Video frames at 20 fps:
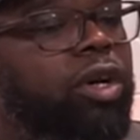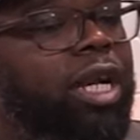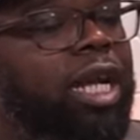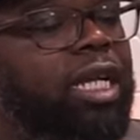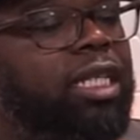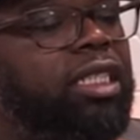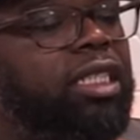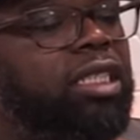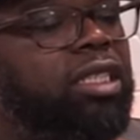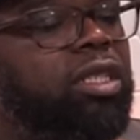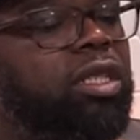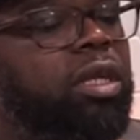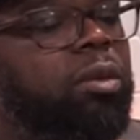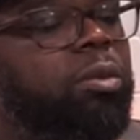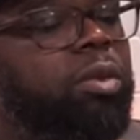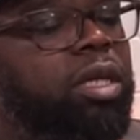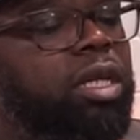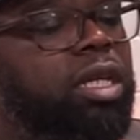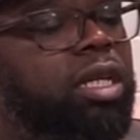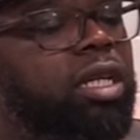or not she's going to
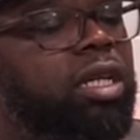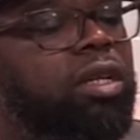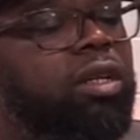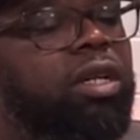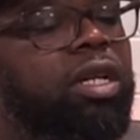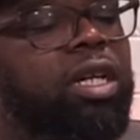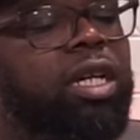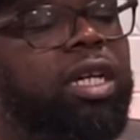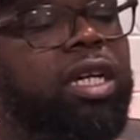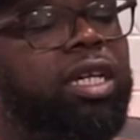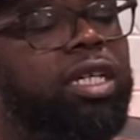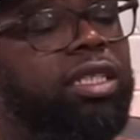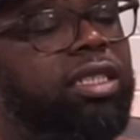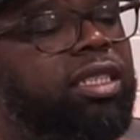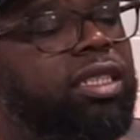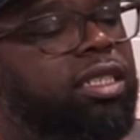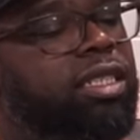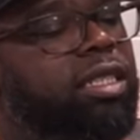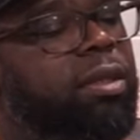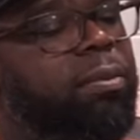be here. Mm-hmm. It's
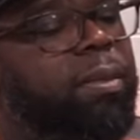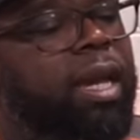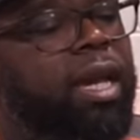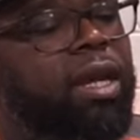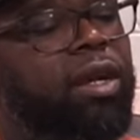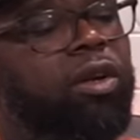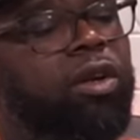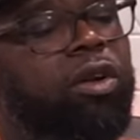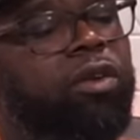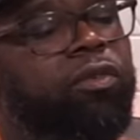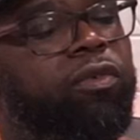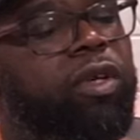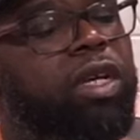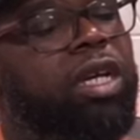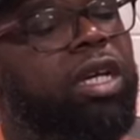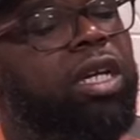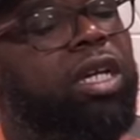just a matter of